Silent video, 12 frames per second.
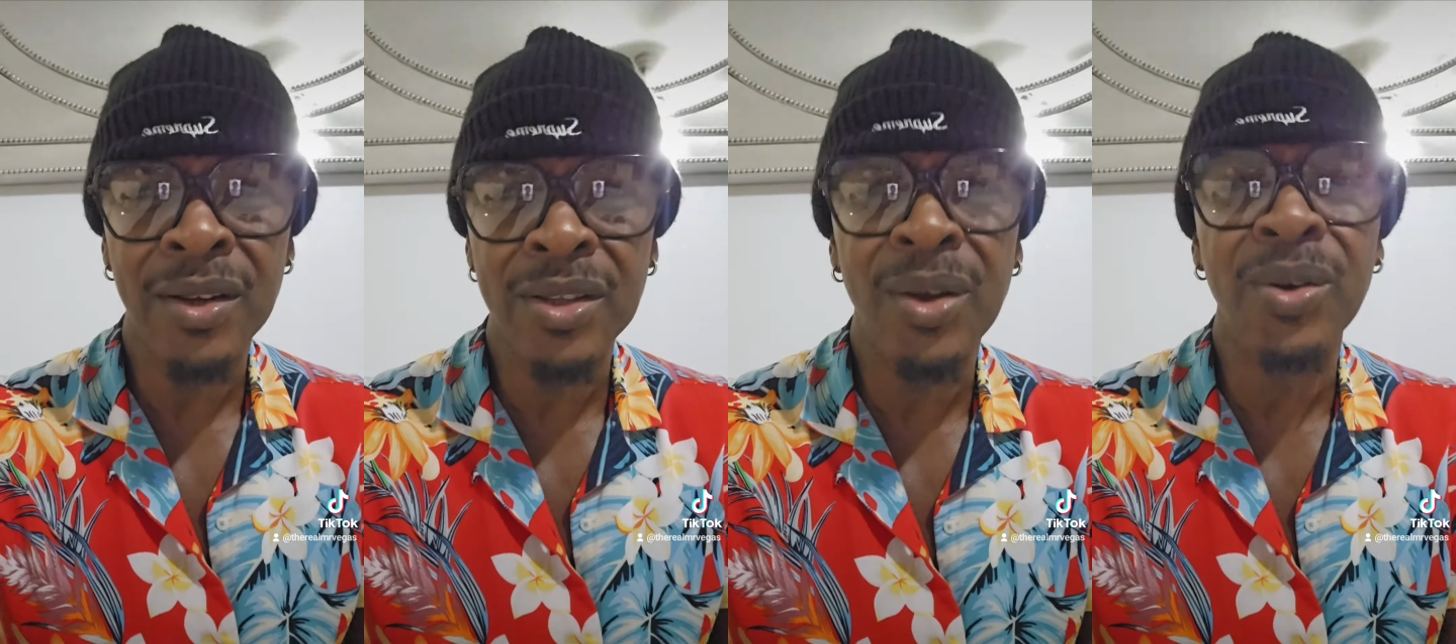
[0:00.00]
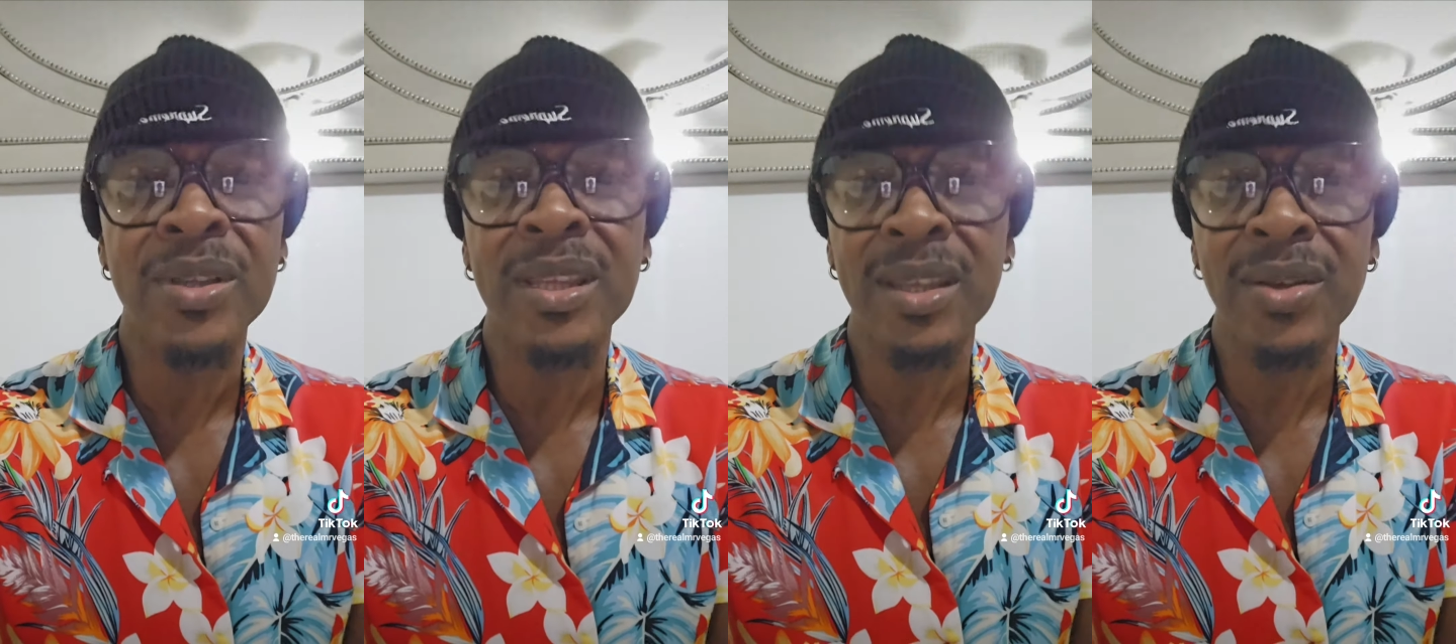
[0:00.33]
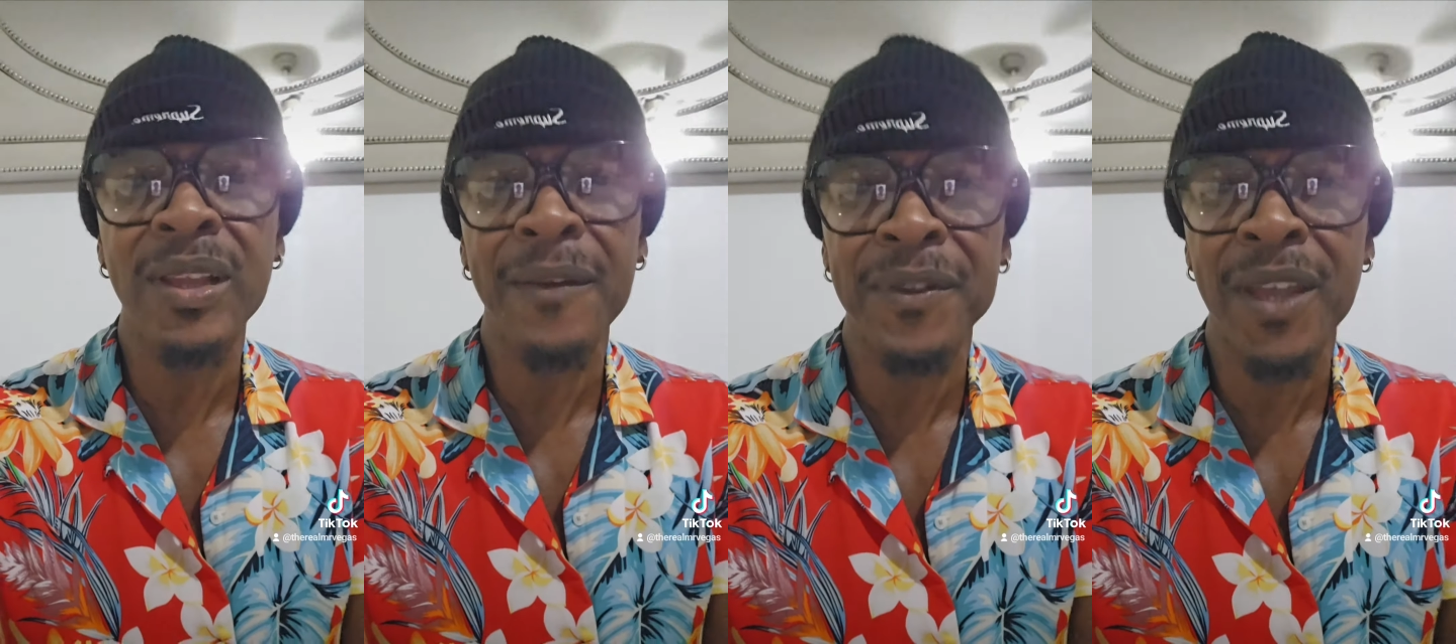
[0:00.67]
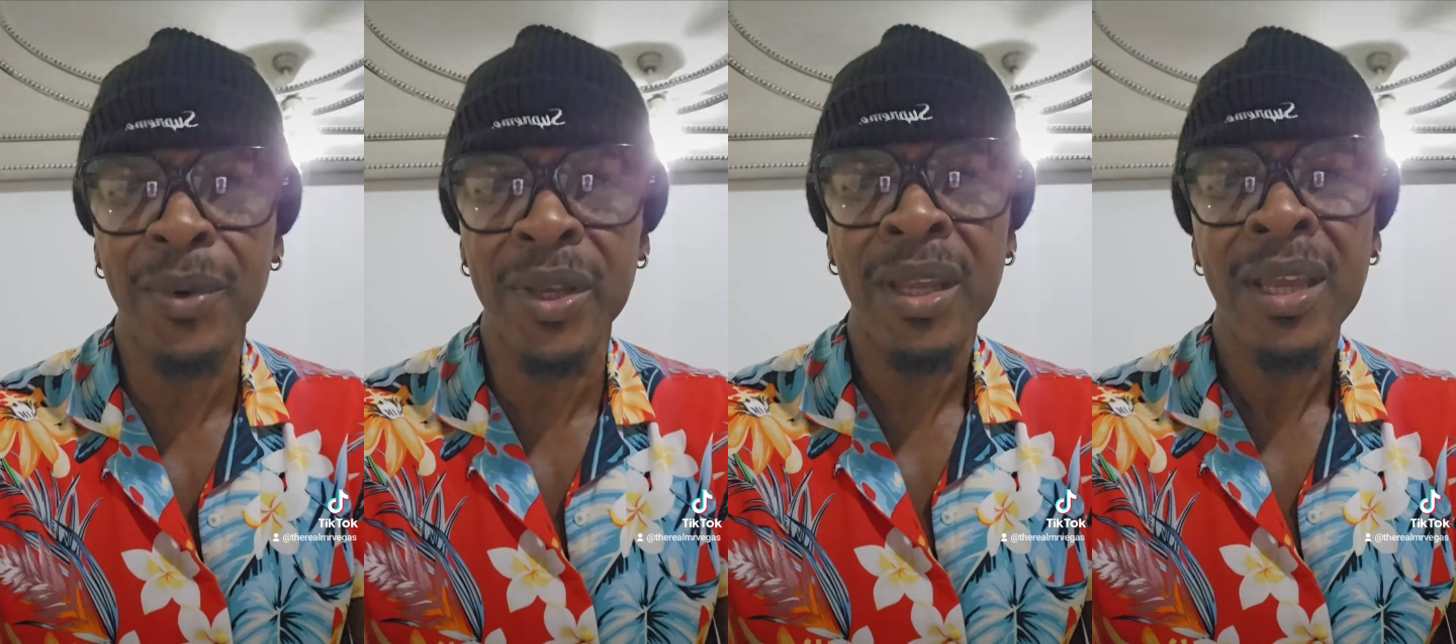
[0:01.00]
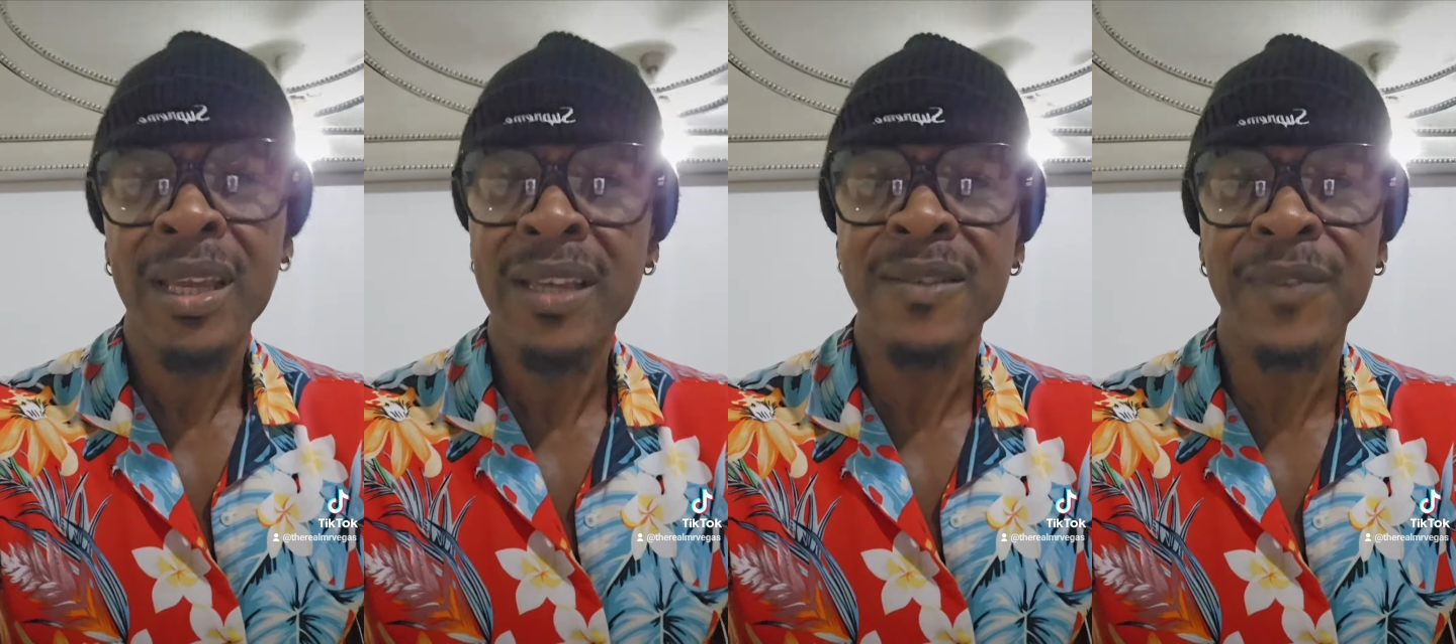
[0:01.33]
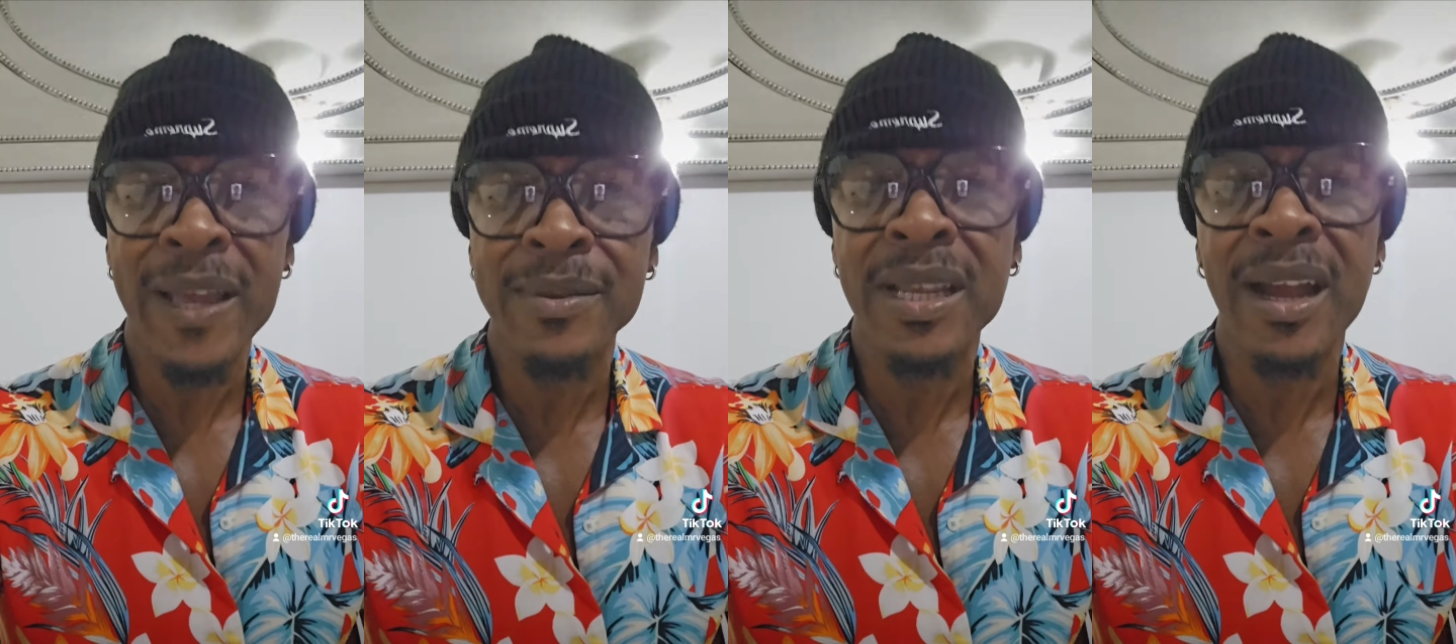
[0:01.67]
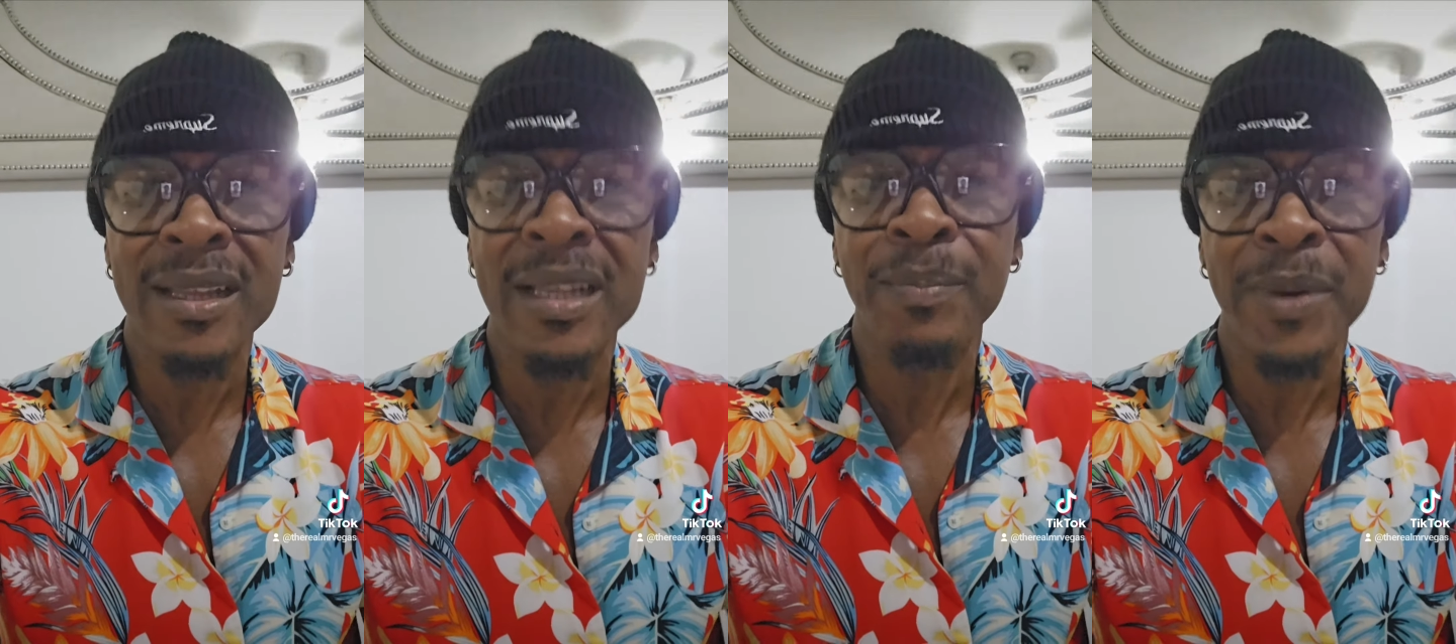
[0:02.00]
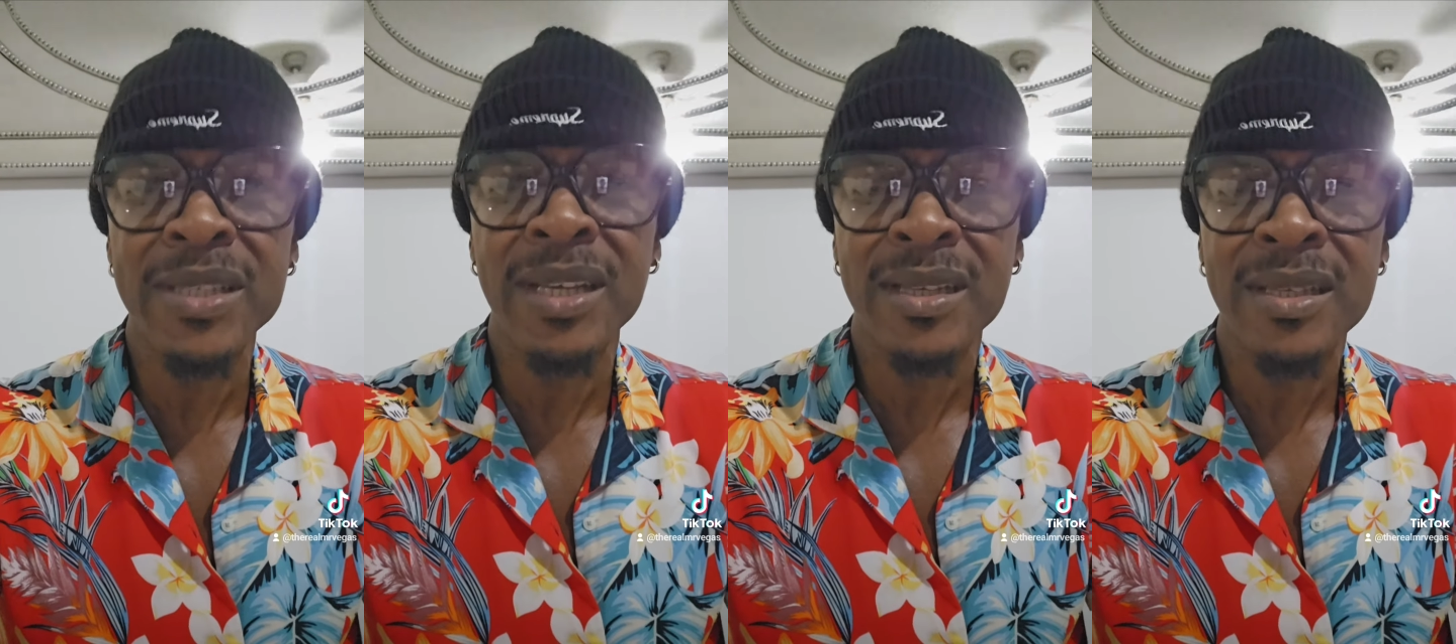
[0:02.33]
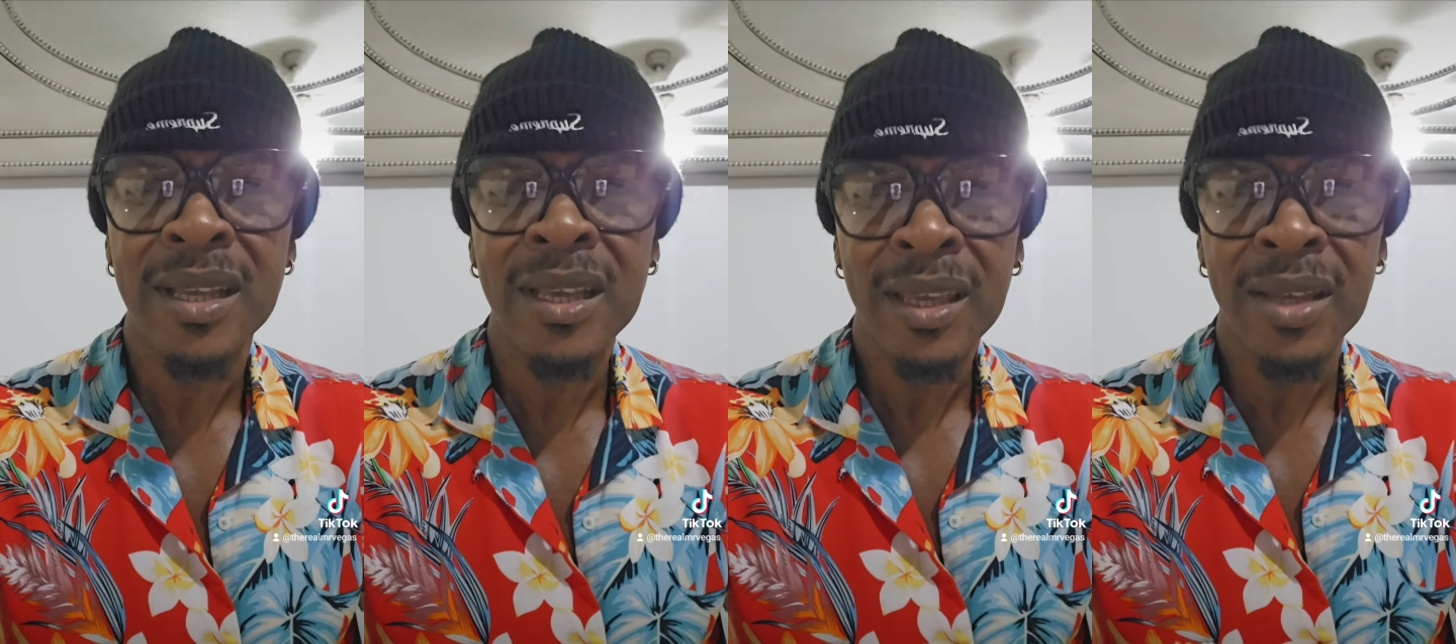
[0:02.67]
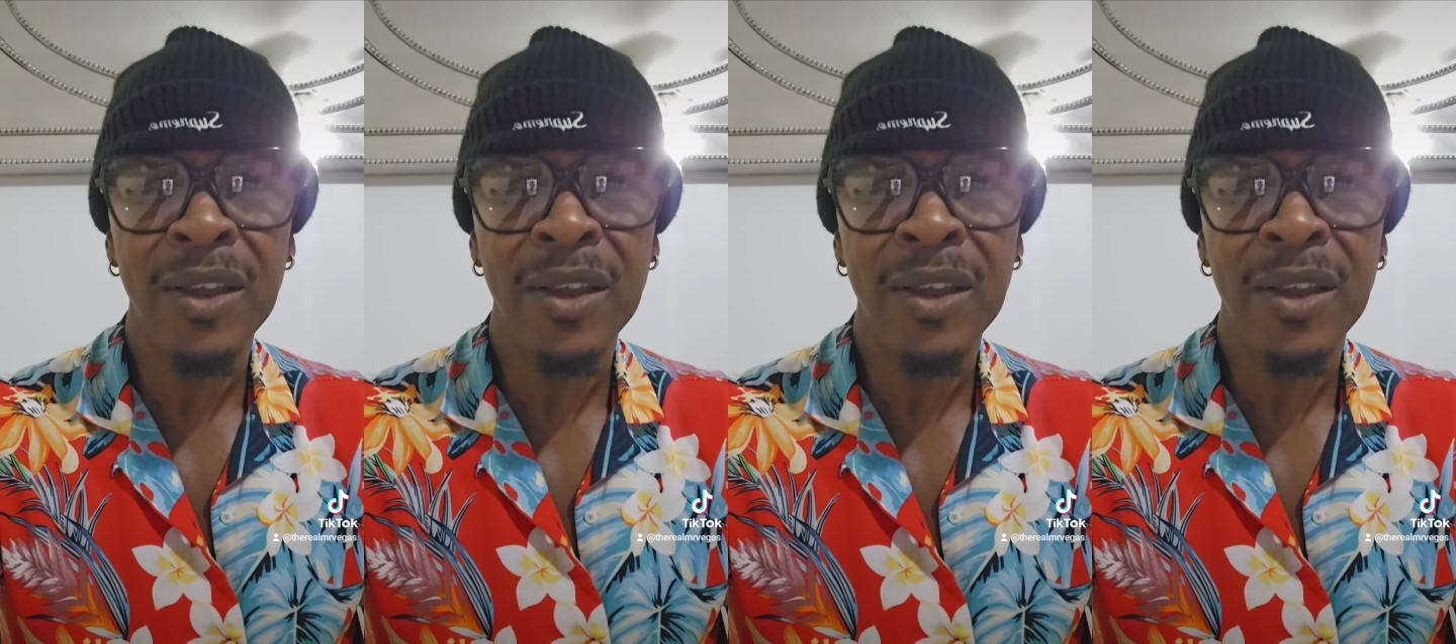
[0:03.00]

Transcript: The only thing you left there with is Vibes Cartel presence.